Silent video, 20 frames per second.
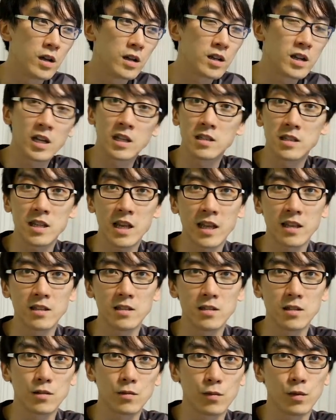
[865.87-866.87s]

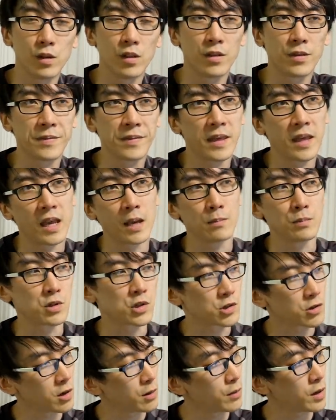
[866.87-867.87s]
contend with game
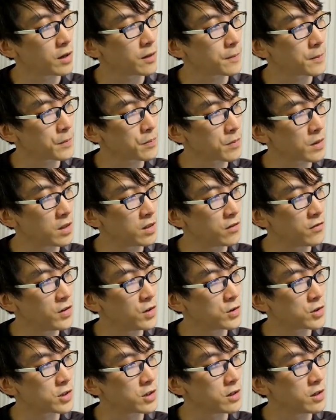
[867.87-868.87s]
streaming in the
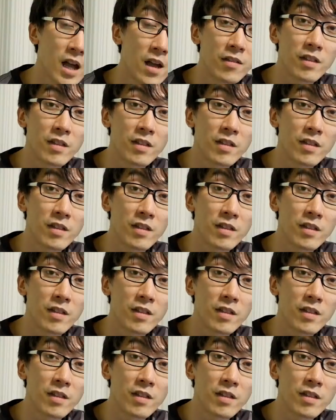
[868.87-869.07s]
future.